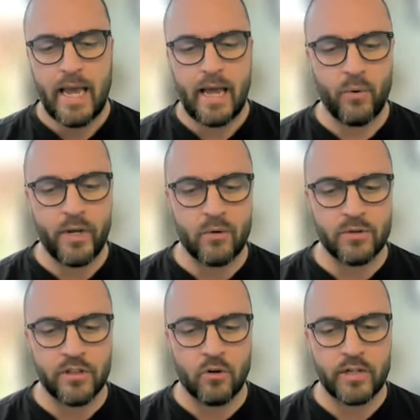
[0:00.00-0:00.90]
and we get
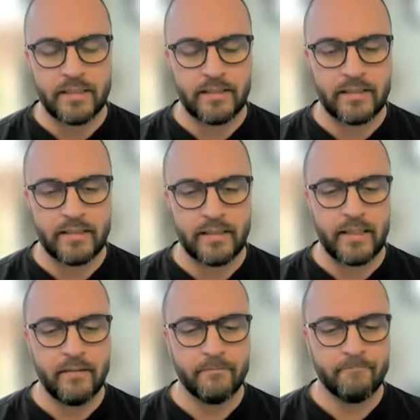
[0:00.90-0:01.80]
a result
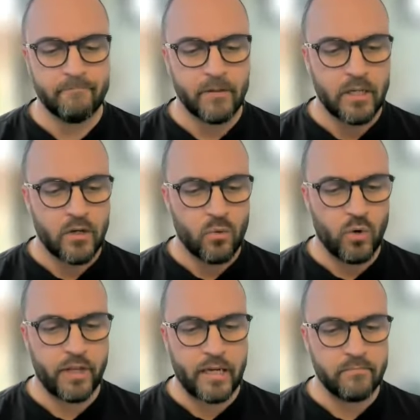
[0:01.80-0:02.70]
consistently,
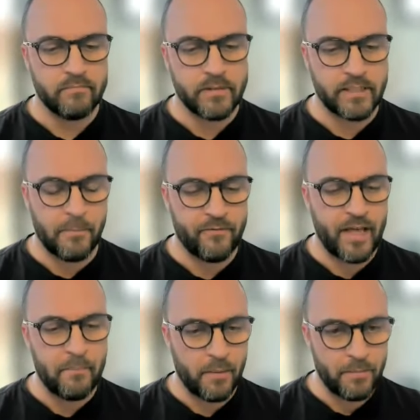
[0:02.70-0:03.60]
well, then some of
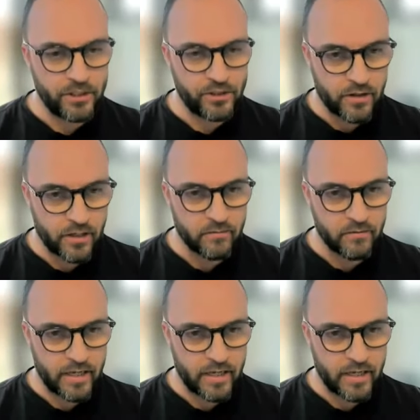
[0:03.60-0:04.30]
that might be due to the,